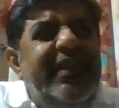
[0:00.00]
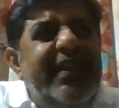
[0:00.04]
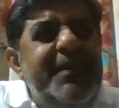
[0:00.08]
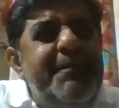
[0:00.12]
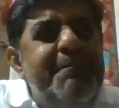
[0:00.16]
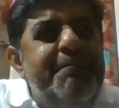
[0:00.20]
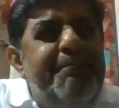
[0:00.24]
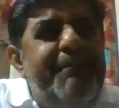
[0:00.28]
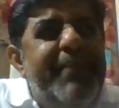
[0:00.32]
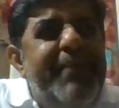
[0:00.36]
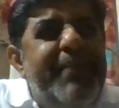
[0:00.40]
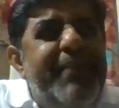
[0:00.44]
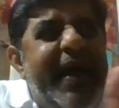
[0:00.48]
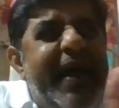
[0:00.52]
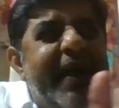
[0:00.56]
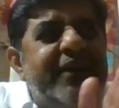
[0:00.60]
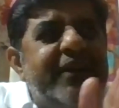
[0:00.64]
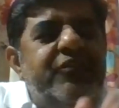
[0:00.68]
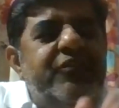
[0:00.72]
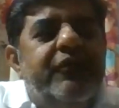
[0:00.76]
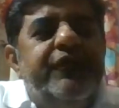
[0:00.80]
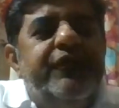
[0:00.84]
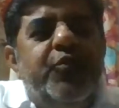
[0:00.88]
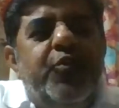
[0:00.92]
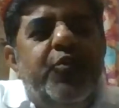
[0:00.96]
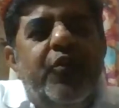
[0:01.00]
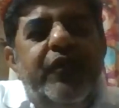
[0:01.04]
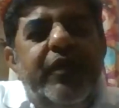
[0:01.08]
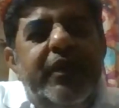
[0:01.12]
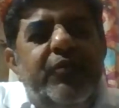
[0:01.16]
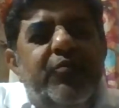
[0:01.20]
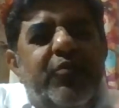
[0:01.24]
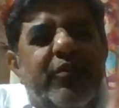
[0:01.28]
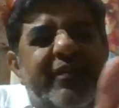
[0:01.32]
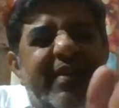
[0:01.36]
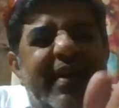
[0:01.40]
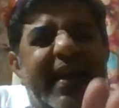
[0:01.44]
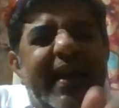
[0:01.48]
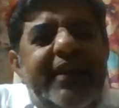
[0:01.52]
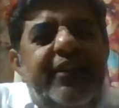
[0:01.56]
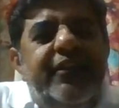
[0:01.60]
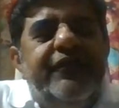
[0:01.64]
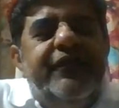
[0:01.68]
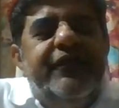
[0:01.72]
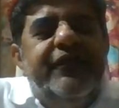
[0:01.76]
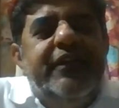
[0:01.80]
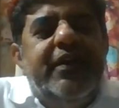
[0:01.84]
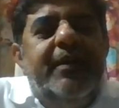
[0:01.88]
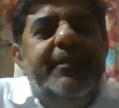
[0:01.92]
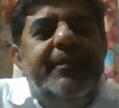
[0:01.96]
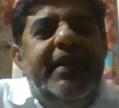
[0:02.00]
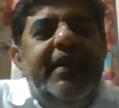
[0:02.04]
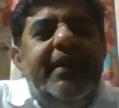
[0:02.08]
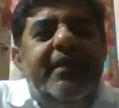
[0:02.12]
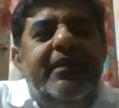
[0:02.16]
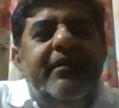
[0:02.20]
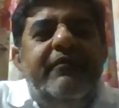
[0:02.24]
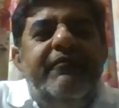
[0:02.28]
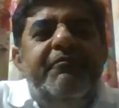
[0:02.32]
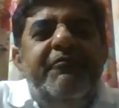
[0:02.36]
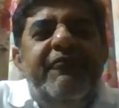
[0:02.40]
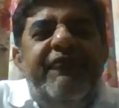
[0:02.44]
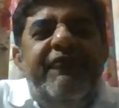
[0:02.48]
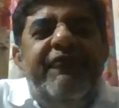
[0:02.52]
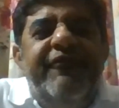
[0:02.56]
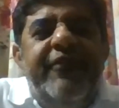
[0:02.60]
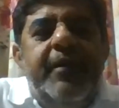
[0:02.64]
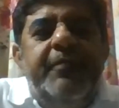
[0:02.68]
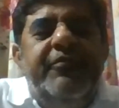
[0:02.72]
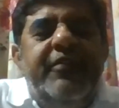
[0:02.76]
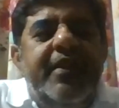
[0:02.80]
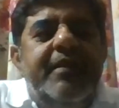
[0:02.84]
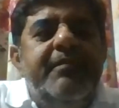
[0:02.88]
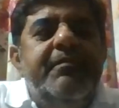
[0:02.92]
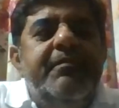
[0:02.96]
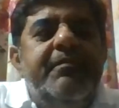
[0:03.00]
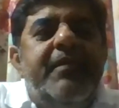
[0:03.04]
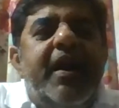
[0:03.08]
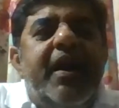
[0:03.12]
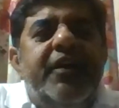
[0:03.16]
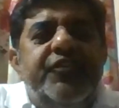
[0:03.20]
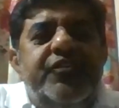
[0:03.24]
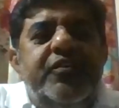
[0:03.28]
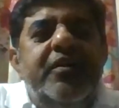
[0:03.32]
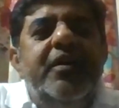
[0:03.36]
impact of COVID was kind of coming in February and March.